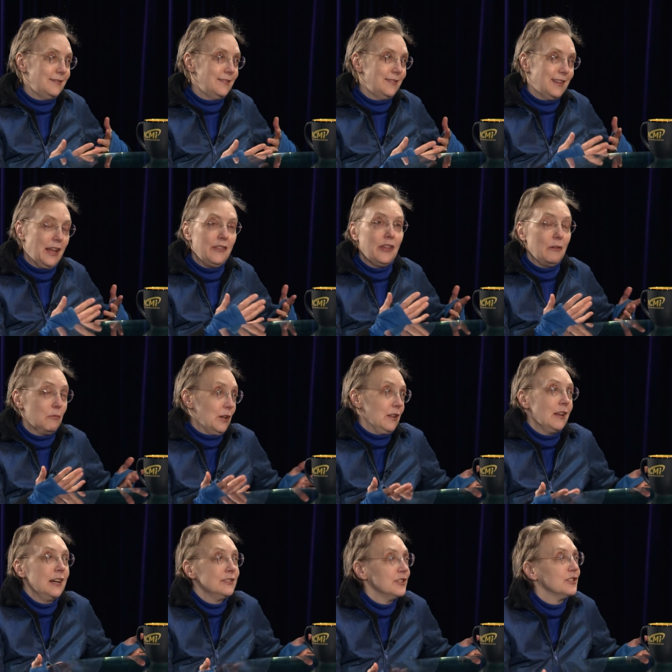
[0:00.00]
they they
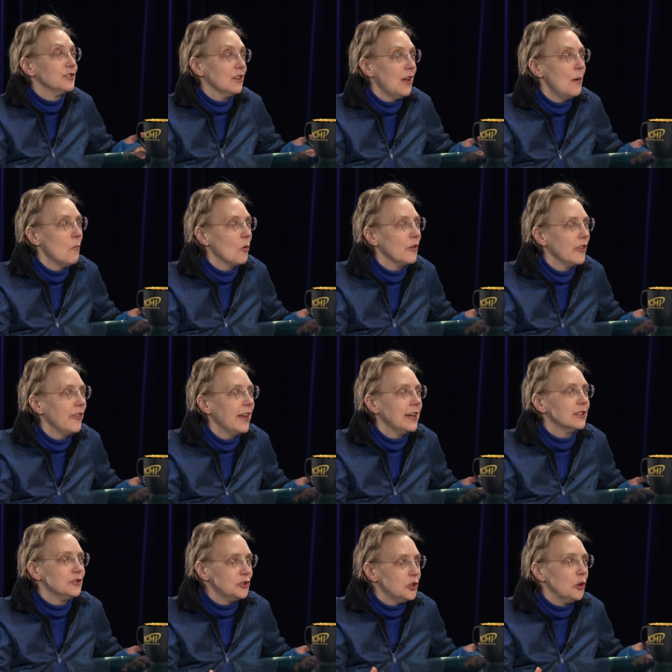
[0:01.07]
realize it's a lot more than they
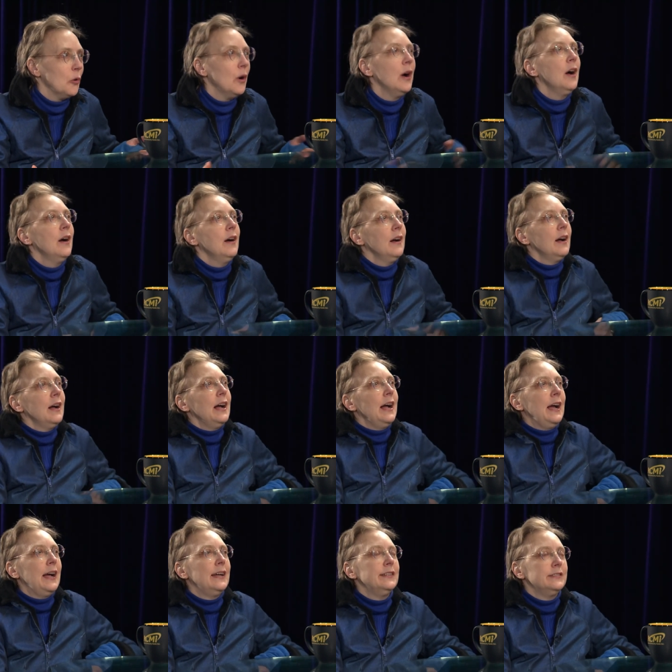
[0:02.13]
can chew
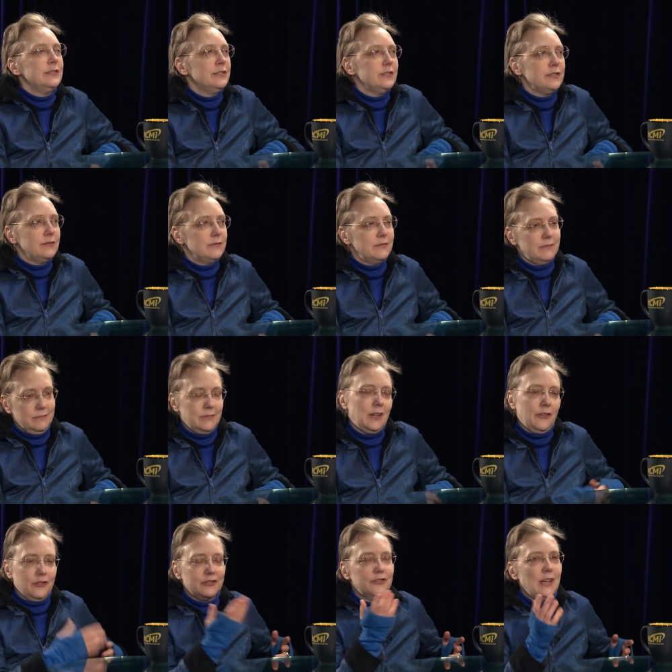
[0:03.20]
and
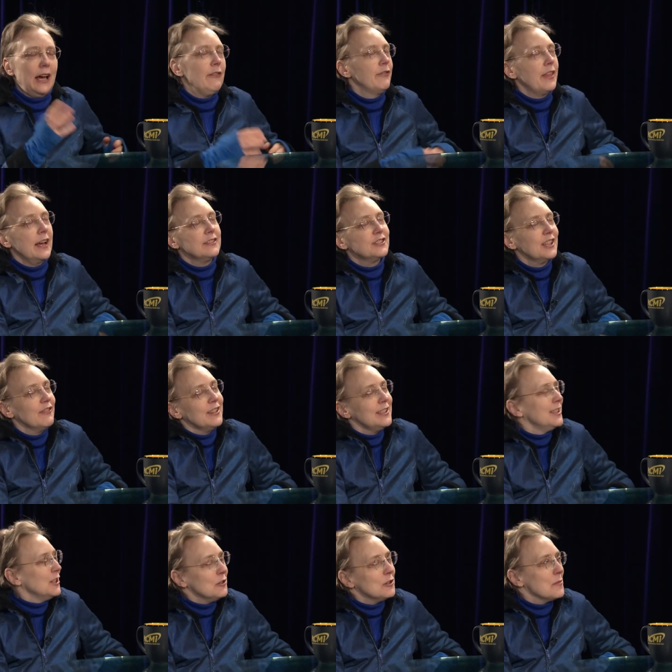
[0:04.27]
others have thanksgiving
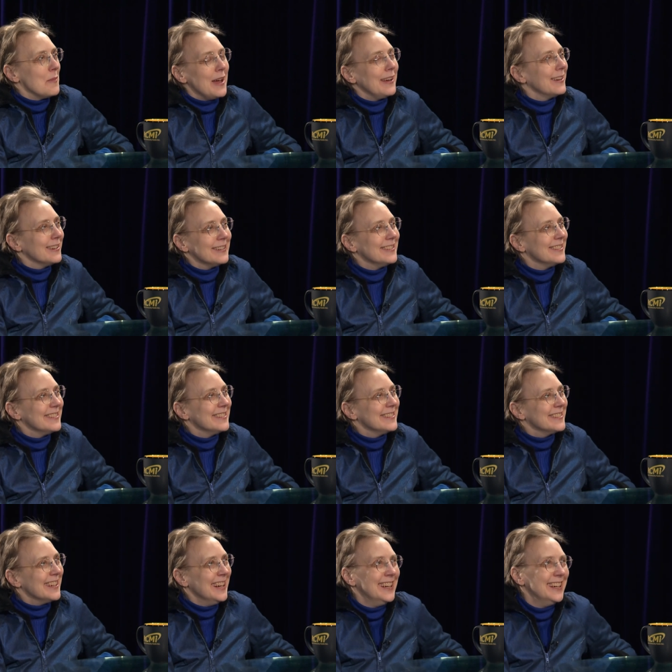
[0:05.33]
dinner to make yeah to,
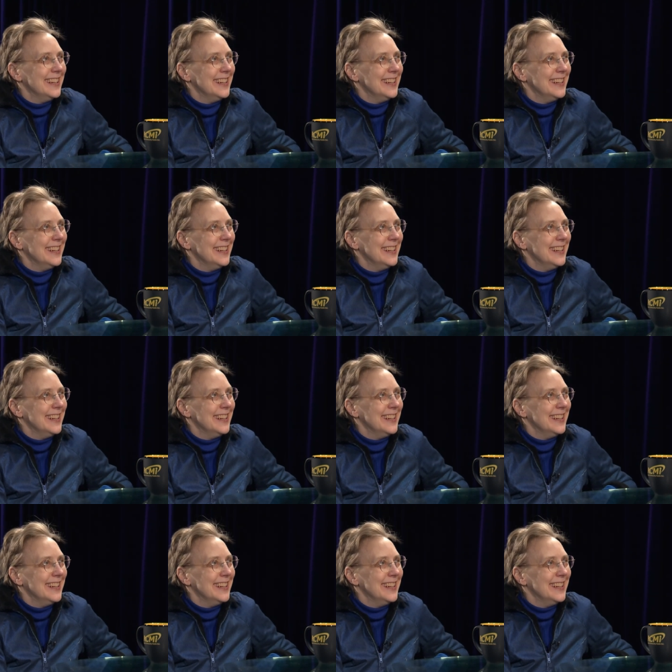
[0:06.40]
to tell